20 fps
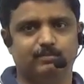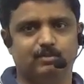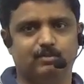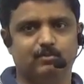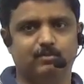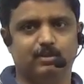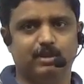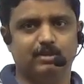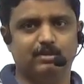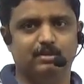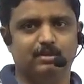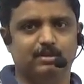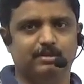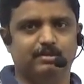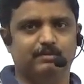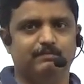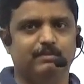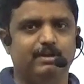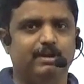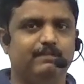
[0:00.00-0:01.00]
Okay,
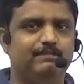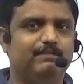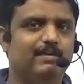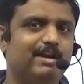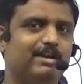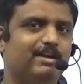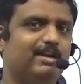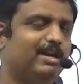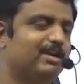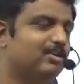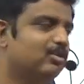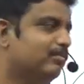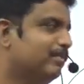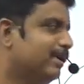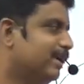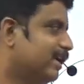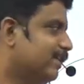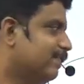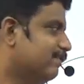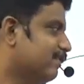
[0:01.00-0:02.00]
we define
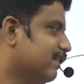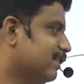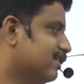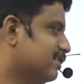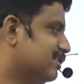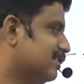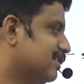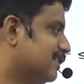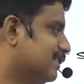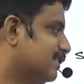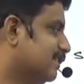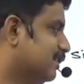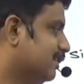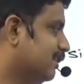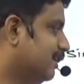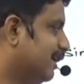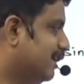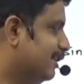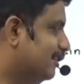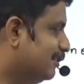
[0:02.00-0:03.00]
trigonometric functions
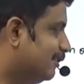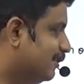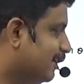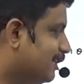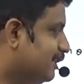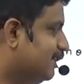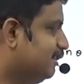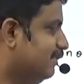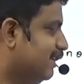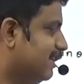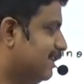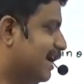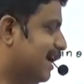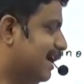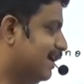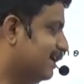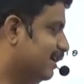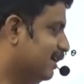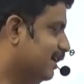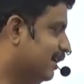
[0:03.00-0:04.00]
in such a way
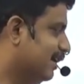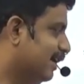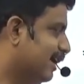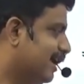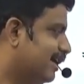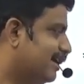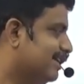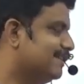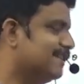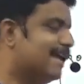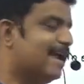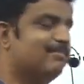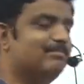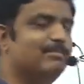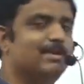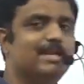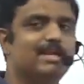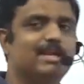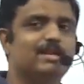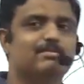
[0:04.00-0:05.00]
that it is
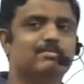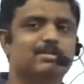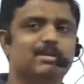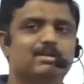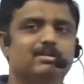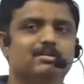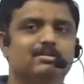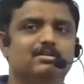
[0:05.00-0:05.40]
applicable